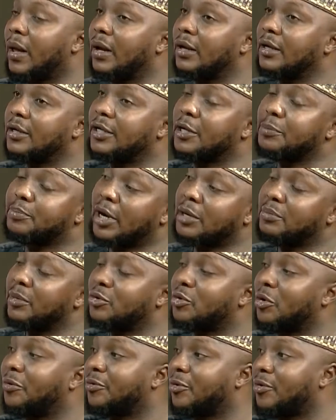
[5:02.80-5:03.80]
Department
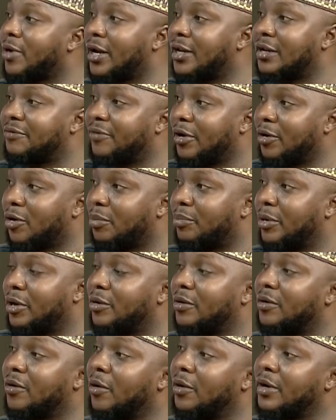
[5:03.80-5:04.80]
of Rural
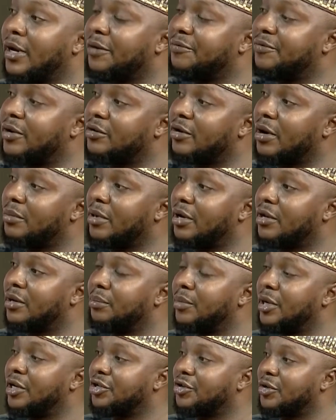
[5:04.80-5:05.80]
Development under Federal
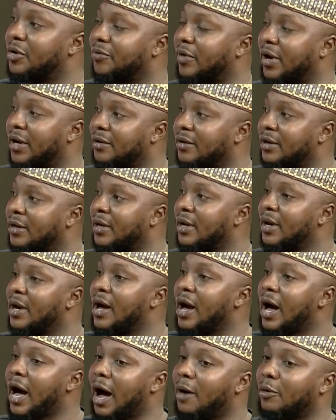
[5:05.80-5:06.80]
Ministry of Agri.
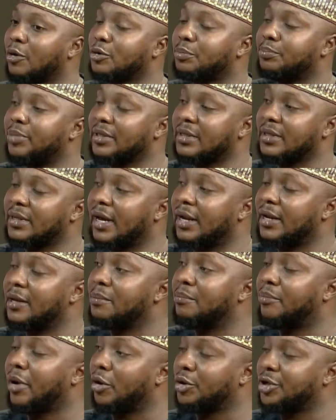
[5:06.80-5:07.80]
I was personally in
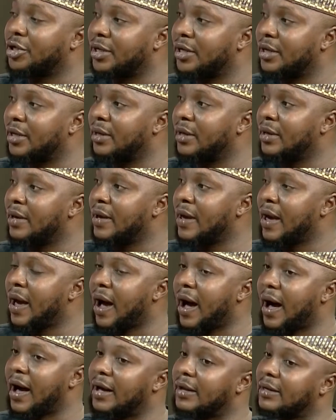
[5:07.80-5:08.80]
Bauchi,
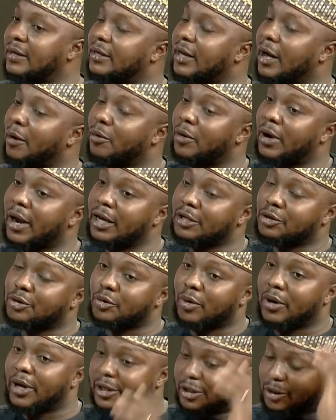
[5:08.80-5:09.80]
and I would like to
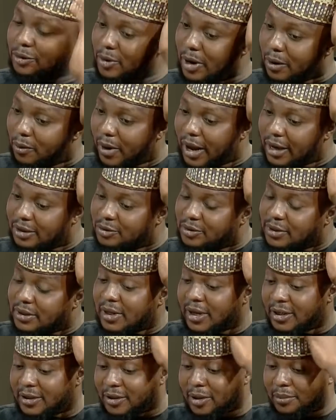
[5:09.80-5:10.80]
let you know, I would like to
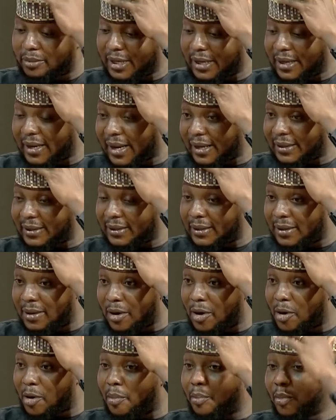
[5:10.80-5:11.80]
state something that
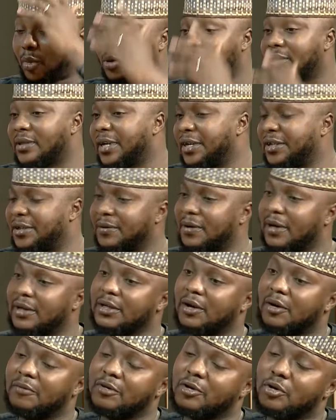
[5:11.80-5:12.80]
most Nigerians
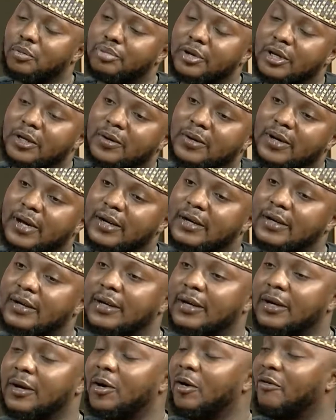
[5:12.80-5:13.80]
are of the opinion that
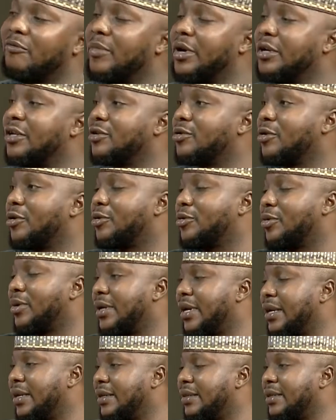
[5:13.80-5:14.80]
the government is not doing
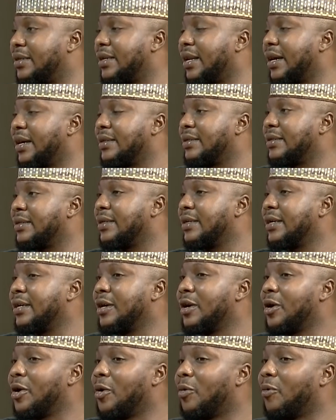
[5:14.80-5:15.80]
anything, and
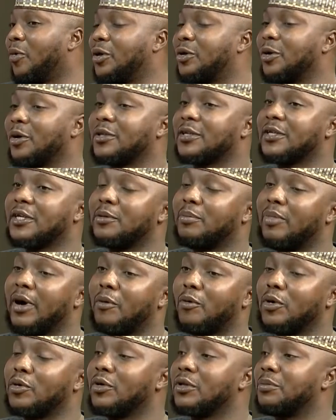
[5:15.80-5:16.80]
we just sit back.
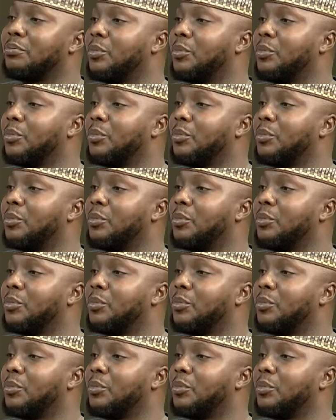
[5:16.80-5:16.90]
We don't.